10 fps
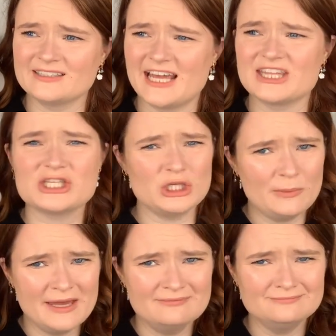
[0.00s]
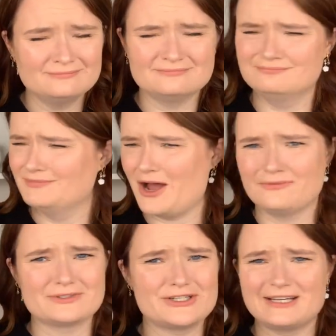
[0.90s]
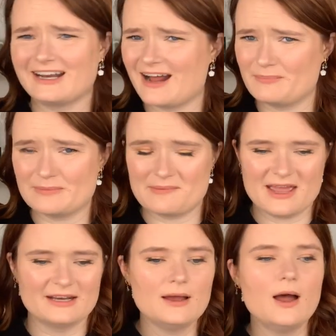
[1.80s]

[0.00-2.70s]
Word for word: Like this human, no, she cannot be my mate.